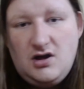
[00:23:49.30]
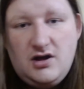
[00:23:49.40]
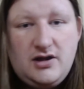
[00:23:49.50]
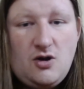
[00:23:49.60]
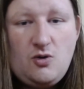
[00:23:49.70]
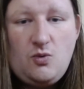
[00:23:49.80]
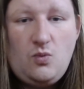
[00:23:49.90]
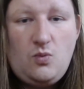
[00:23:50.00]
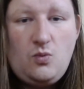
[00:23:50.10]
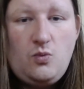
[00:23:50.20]
you know,
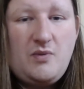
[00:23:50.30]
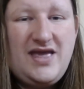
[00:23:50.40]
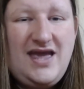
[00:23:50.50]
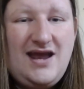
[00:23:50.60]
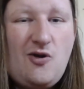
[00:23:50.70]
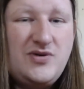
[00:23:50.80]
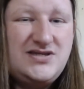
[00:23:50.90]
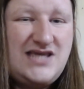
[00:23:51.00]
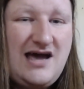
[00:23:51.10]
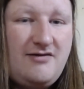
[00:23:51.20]
while we can't always
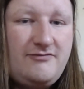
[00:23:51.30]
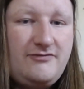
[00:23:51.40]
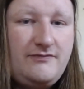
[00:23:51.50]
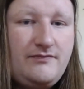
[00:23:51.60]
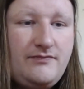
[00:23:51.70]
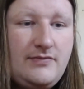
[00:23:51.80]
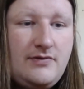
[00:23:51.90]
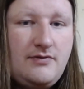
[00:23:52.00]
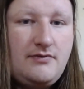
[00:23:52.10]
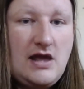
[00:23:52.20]
have
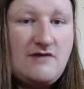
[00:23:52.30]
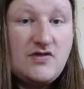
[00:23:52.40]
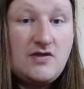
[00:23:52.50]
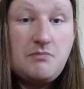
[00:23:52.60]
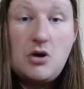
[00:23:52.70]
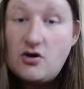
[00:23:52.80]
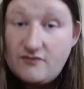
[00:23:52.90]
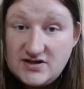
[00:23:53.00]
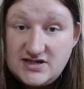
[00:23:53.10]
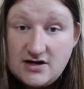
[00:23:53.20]
everything
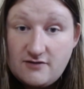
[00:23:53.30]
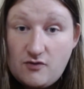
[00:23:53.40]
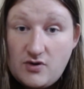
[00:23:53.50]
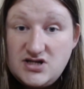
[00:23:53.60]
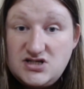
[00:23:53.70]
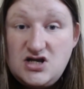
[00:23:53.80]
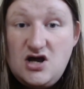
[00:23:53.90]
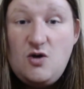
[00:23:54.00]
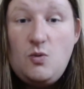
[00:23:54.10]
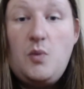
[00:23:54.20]
perfect here for us,
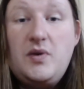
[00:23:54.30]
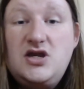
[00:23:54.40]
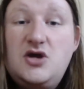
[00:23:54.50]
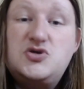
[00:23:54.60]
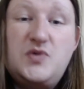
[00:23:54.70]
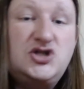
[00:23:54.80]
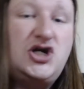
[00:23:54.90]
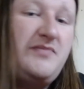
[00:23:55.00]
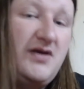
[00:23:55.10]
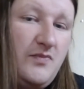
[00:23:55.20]
what we can do is we can try to
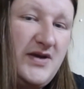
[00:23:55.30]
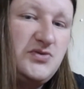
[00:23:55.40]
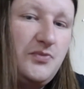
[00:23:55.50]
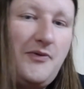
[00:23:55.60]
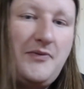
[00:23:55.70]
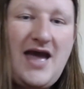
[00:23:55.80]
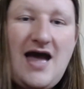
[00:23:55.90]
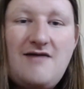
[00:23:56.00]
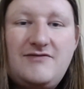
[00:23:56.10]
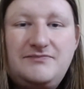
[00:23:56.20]
make the best of what we
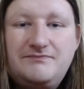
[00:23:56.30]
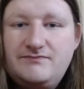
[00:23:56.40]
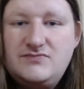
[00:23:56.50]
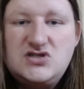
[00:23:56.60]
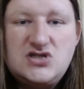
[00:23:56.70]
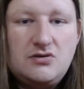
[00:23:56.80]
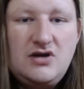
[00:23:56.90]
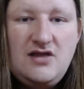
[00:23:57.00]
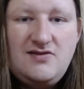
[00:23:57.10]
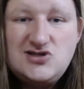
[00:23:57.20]
have. And so
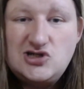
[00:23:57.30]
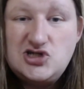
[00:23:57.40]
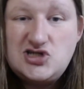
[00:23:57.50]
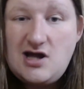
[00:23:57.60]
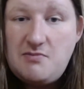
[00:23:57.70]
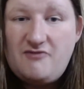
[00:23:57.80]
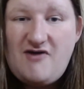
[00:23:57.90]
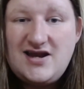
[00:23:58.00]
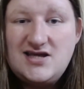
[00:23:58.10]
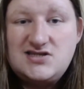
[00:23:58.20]
these are just a couple of
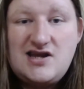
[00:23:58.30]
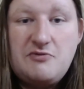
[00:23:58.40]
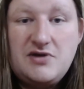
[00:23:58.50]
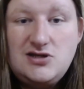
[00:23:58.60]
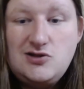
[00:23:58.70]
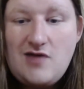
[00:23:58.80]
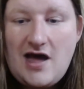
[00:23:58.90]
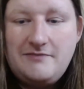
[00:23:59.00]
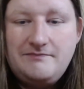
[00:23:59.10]
ideas on how we can do that.